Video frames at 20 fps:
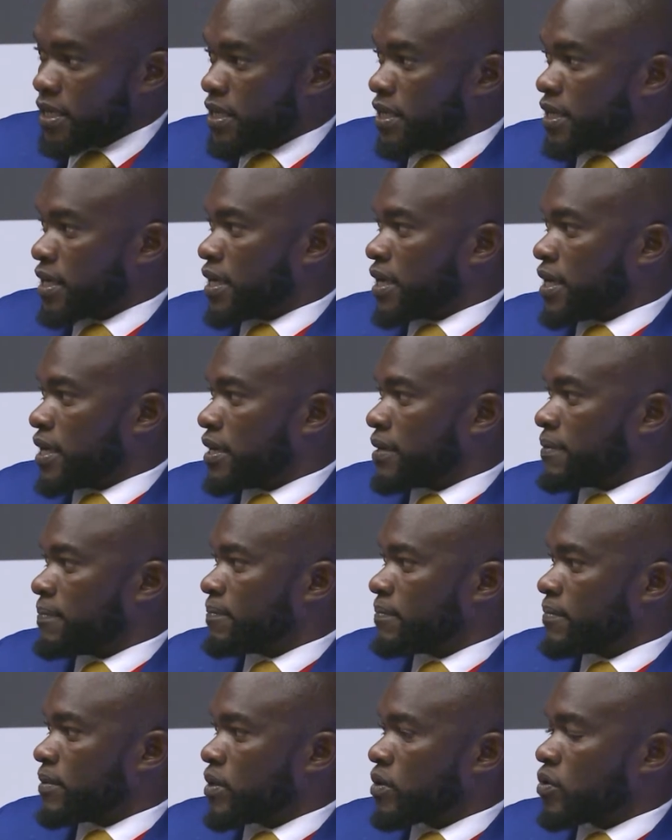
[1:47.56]

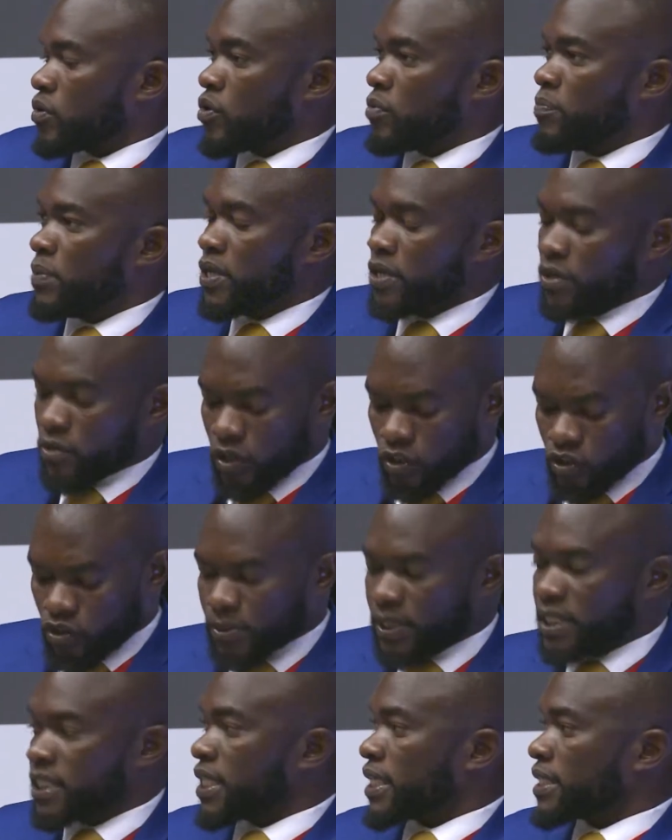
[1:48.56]
will be
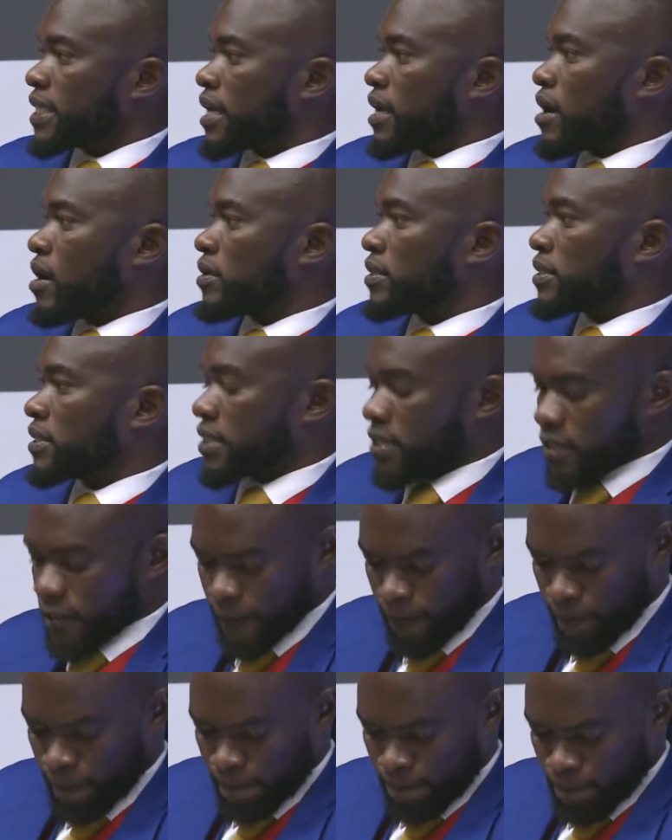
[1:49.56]
contributing at around
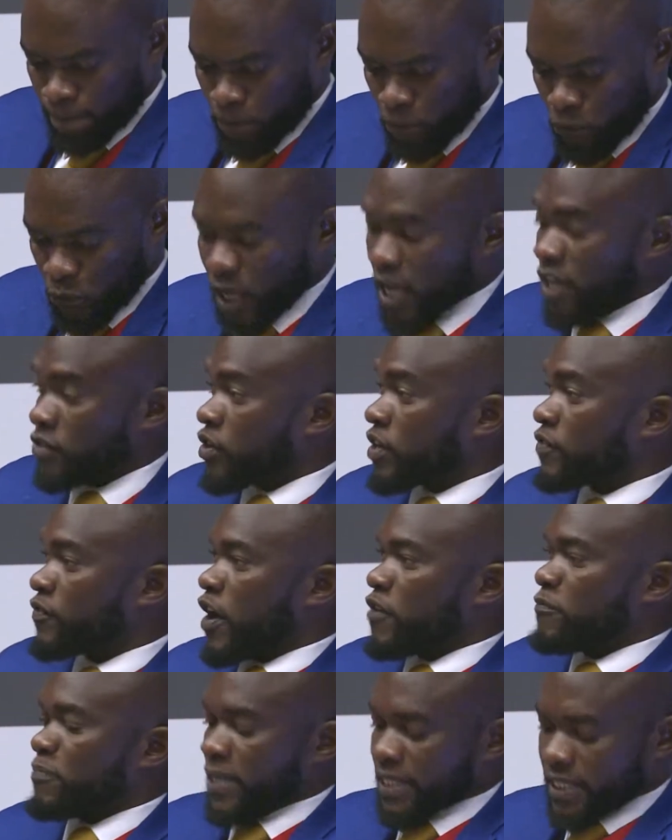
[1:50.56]

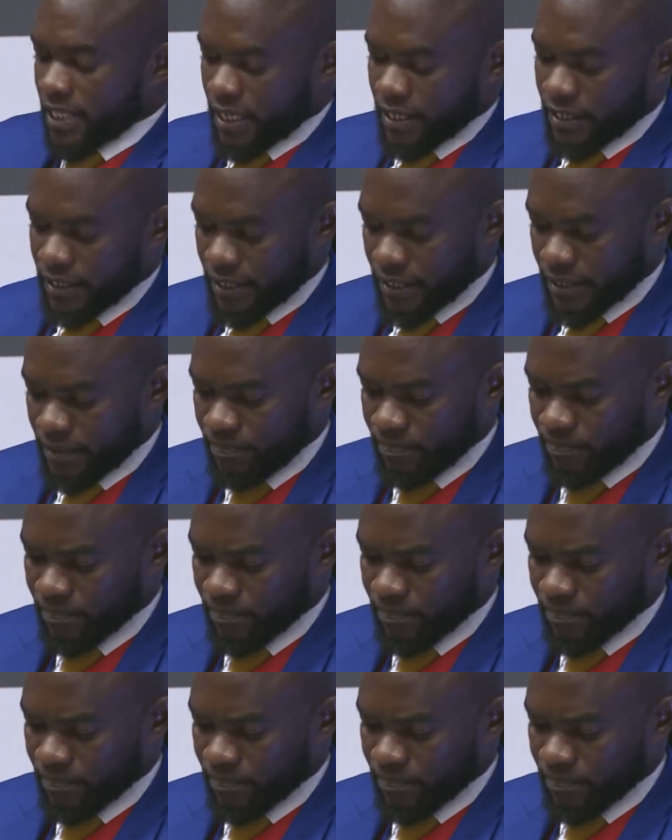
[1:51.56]
25%.